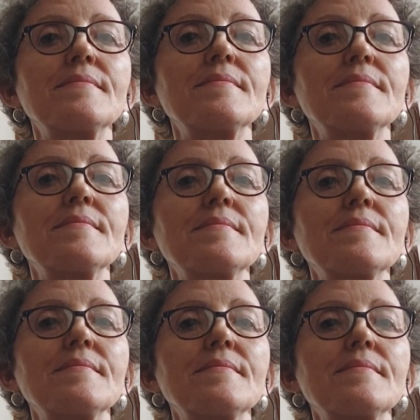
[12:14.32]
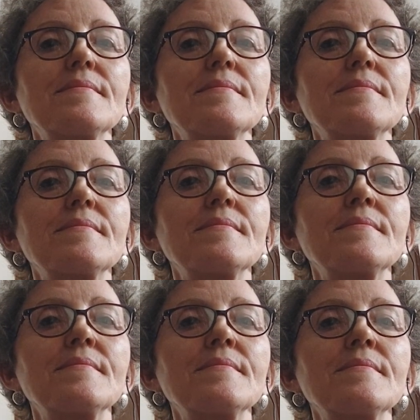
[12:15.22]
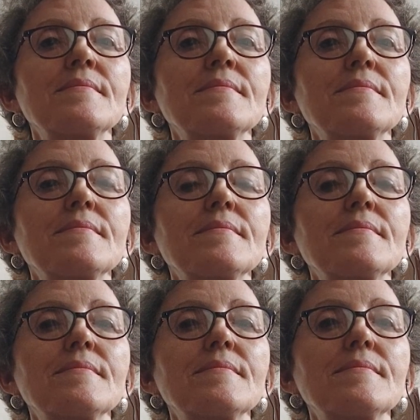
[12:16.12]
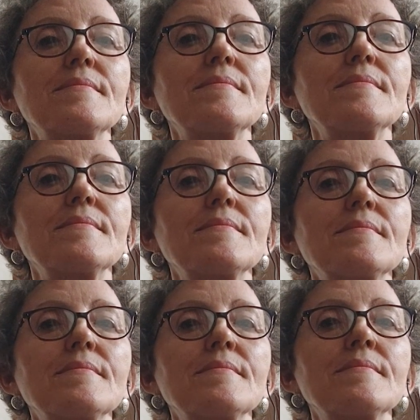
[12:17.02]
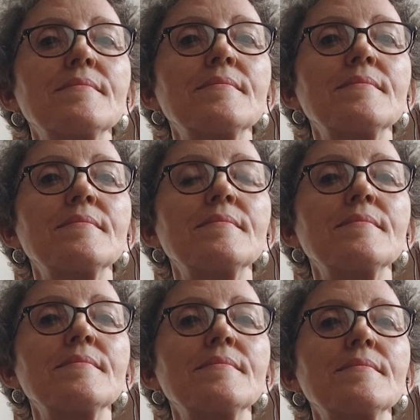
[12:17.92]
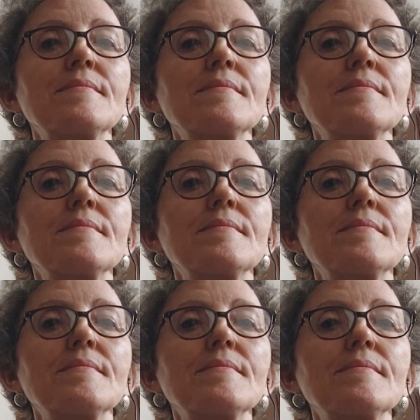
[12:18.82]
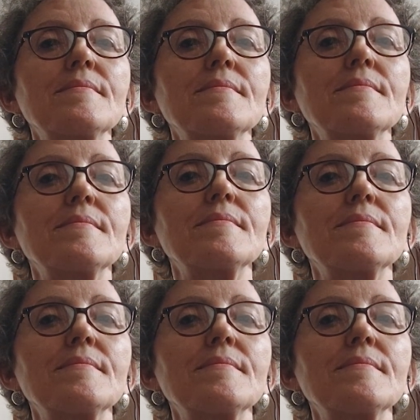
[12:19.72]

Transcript: [no speech]